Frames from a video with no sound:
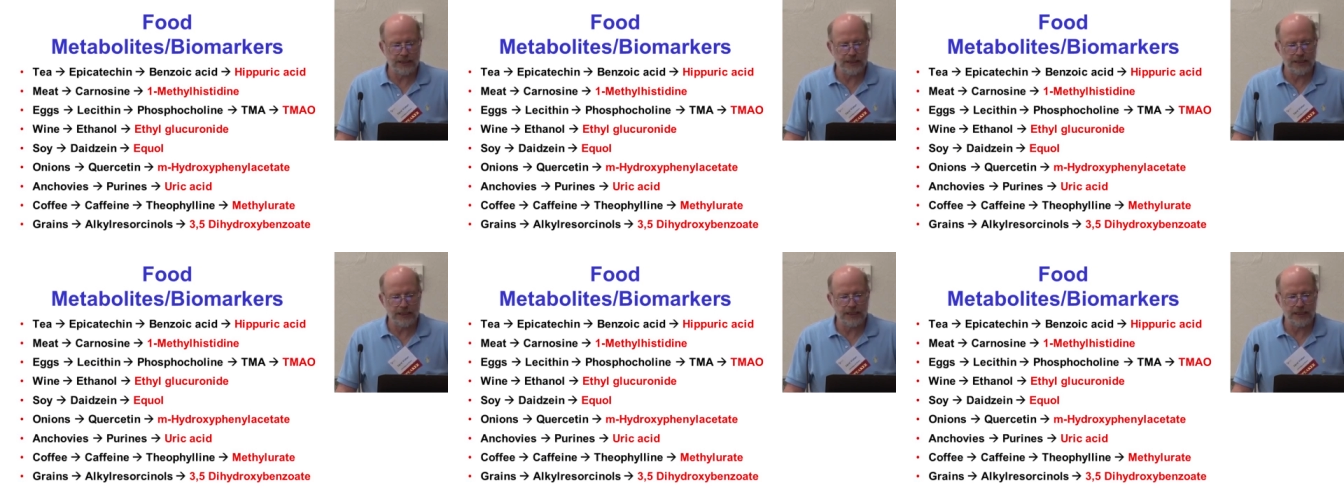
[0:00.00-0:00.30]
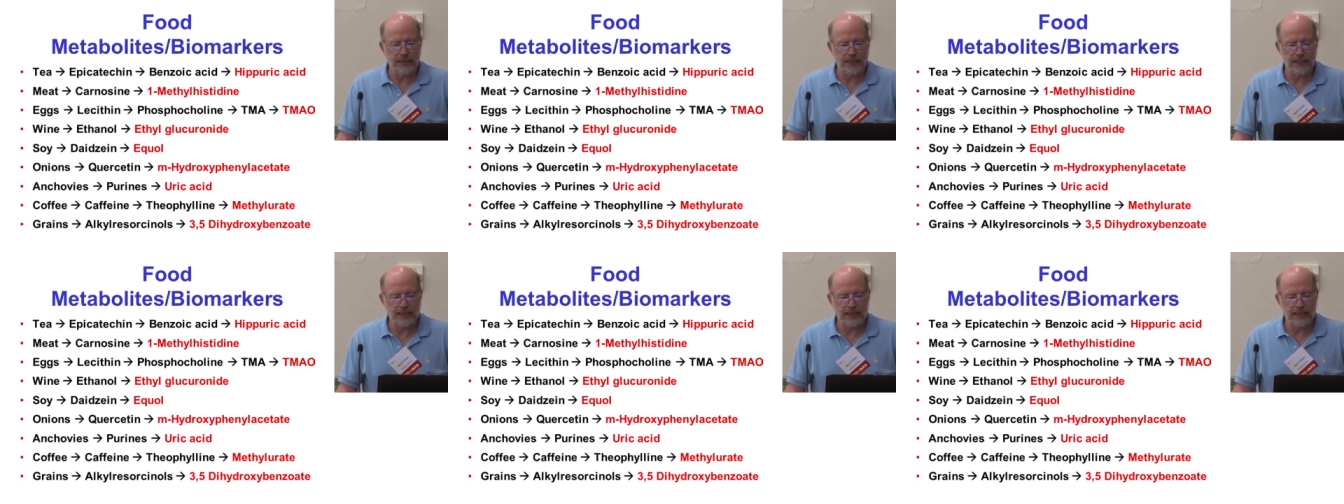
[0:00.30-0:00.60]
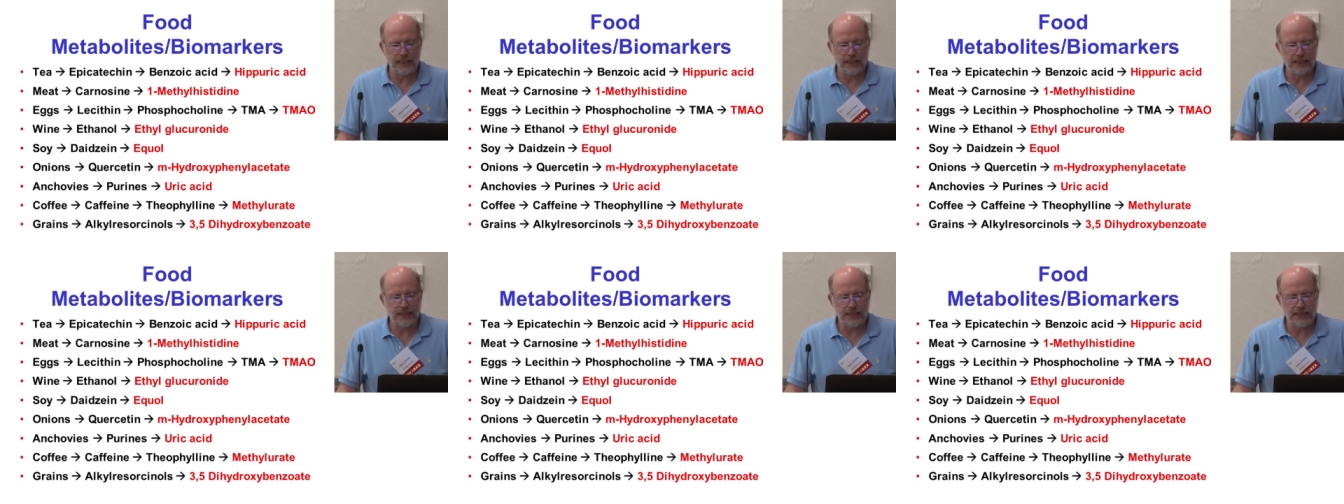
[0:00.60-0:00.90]
did
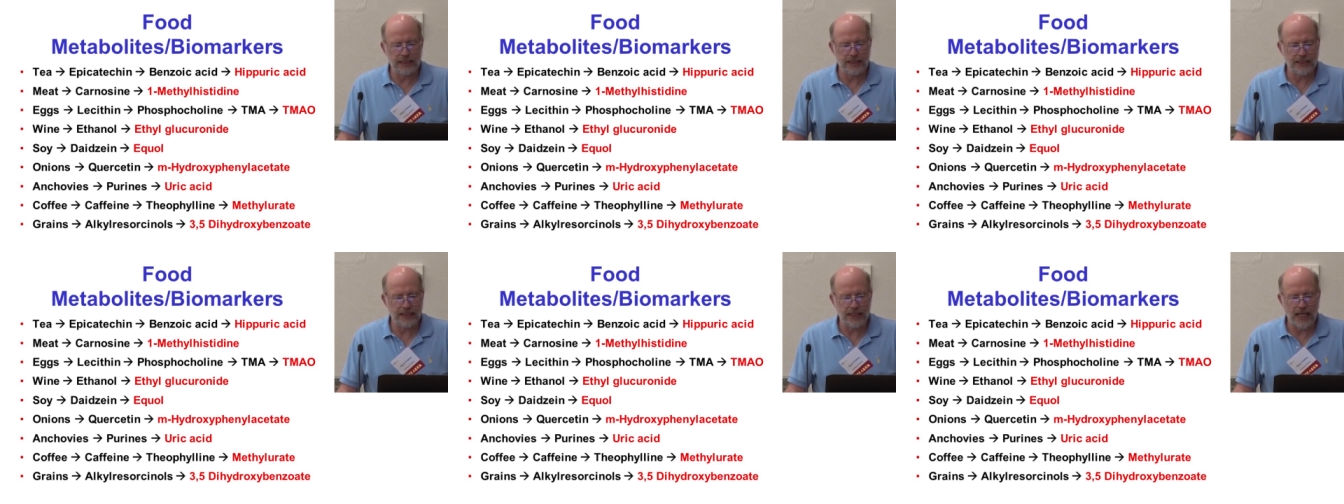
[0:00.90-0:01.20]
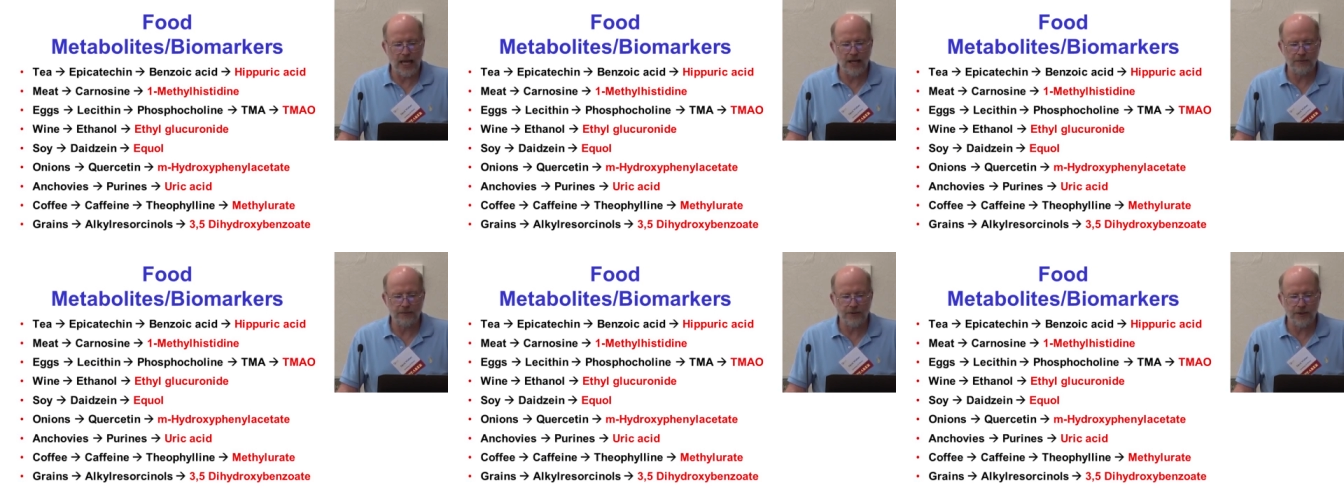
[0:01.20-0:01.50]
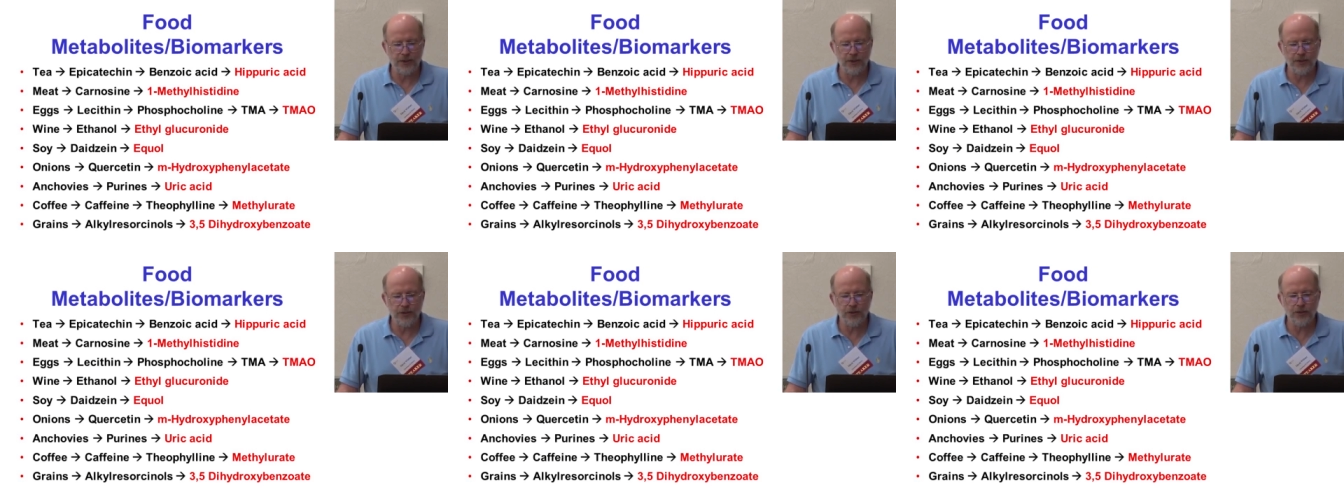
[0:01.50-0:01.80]
this
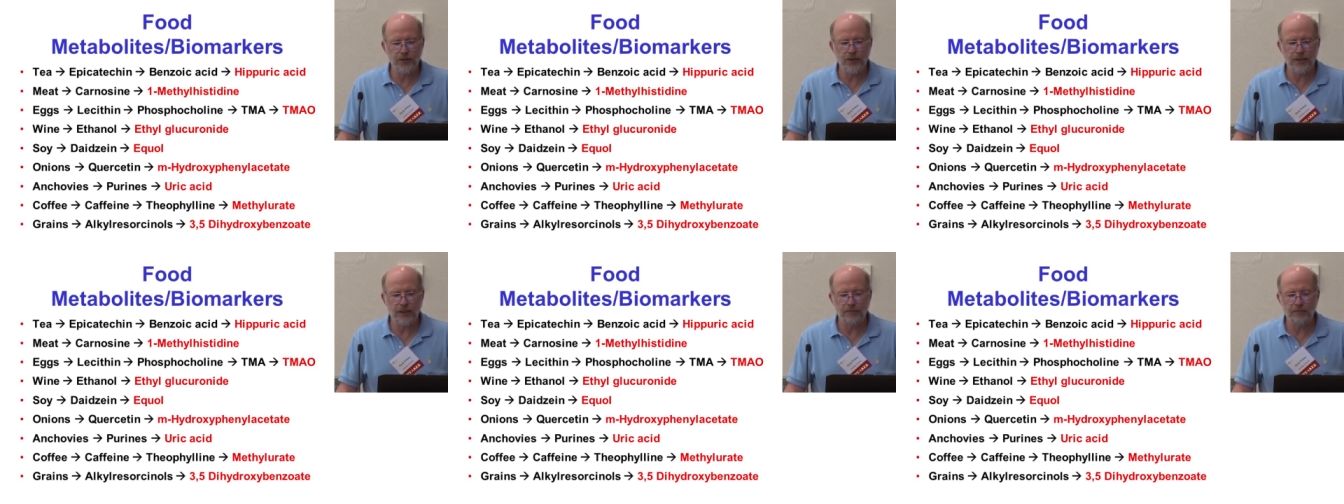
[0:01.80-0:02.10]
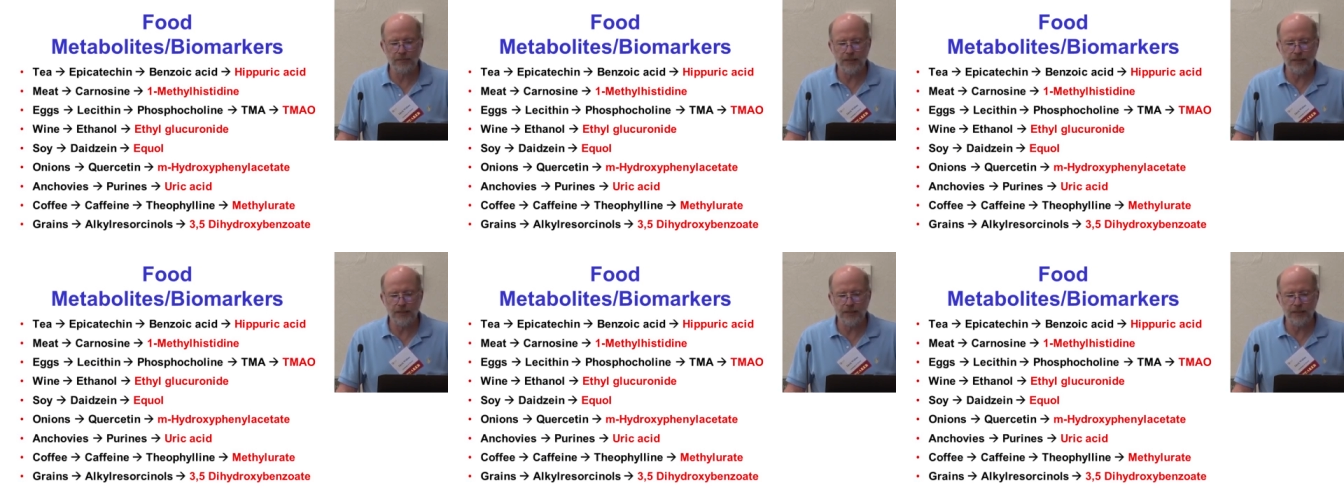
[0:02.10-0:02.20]
afternoon, the